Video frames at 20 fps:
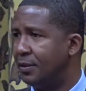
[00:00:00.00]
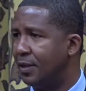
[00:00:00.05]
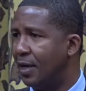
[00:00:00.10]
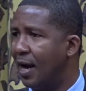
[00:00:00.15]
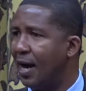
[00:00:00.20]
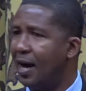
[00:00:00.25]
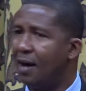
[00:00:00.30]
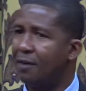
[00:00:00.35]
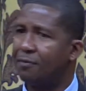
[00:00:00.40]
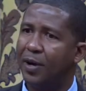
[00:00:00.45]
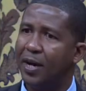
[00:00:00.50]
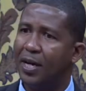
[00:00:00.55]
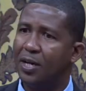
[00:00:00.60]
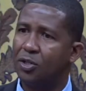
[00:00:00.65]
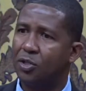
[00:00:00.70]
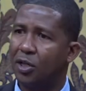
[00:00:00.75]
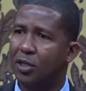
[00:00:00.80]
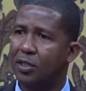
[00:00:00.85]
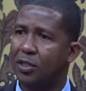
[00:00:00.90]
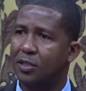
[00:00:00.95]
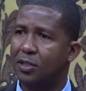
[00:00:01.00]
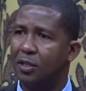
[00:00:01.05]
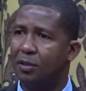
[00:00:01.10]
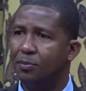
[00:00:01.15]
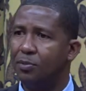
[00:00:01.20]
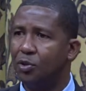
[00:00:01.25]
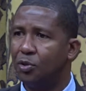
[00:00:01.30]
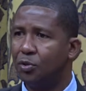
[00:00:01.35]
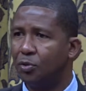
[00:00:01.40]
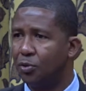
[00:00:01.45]
Halfway into your
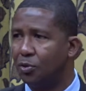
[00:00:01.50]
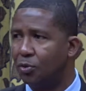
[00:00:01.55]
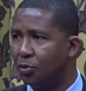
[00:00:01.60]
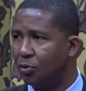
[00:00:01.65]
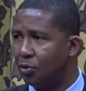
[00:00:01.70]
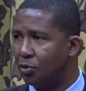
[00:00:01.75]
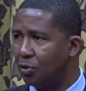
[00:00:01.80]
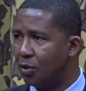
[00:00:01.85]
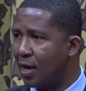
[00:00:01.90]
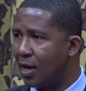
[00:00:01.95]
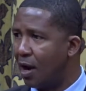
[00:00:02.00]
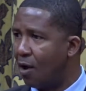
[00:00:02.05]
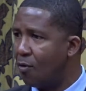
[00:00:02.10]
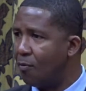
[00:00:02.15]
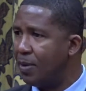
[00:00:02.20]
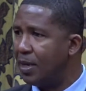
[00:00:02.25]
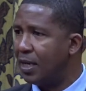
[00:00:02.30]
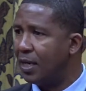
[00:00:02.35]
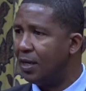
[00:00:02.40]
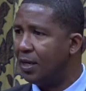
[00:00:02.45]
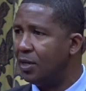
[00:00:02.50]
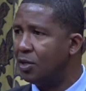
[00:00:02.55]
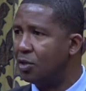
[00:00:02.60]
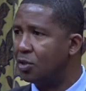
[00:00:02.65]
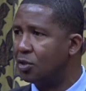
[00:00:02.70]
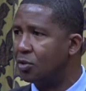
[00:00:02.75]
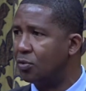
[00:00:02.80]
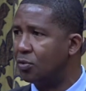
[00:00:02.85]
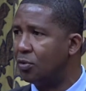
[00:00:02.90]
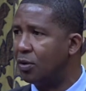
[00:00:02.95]
term, you're now beginning
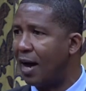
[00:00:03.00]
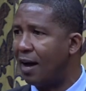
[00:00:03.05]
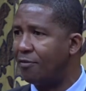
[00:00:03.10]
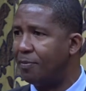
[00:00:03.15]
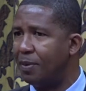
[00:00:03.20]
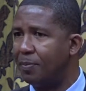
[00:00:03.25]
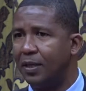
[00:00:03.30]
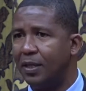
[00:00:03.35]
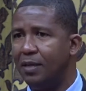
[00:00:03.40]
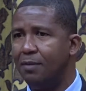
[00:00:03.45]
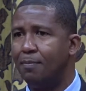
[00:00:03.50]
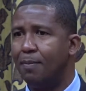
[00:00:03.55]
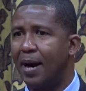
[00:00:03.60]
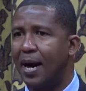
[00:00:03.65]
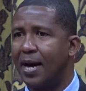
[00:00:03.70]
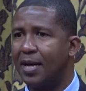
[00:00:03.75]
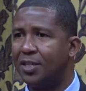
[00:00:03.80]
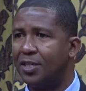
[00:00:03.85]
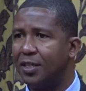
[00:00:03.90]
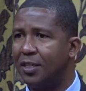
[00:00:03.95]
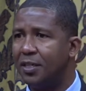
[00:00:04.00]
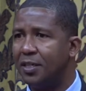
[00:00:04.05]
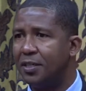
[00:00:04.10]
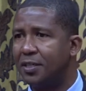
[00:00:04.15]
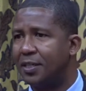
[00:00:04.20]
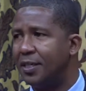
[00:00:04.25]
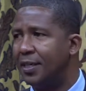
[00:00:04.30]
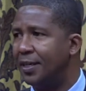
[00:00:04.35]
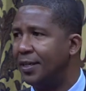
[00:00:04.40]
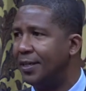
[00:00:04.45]
to have people imagine
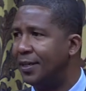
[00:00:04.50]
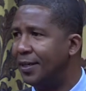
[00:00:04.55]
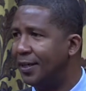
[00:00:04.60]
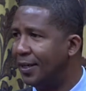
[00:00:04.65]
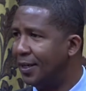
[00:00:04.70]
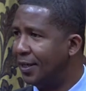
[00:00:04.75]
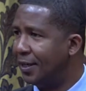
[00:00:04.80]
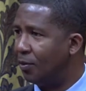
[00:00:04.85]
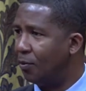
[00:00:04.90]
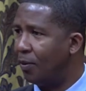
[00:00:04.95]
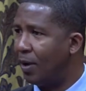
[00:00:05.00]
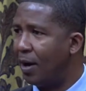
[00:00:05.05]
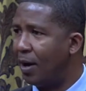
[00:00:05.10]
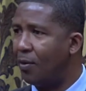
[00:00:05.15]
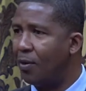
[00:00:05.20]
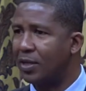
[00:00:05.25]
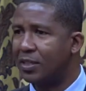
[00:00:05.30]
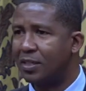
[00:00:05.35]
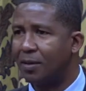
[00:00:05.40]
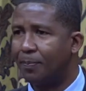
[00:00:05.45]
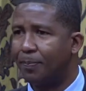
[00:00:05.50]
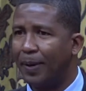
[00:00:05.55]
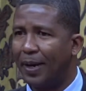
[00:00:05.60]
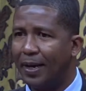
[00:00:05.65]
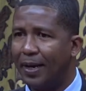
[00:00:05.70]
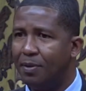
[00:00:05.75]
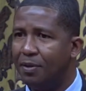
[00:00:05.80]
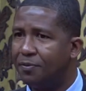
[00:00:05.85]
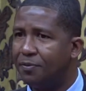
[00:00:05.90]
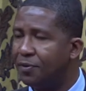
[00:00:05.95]
this. And where was the
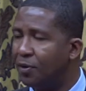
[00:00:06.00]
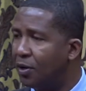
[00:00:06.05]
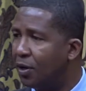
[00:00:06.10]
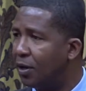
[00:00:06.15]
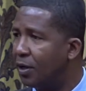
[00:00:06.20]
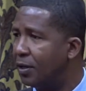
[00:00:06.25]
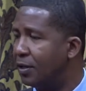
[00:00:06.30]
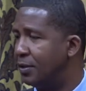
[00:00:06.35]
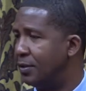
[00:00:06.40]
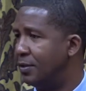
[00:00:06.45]
plan before?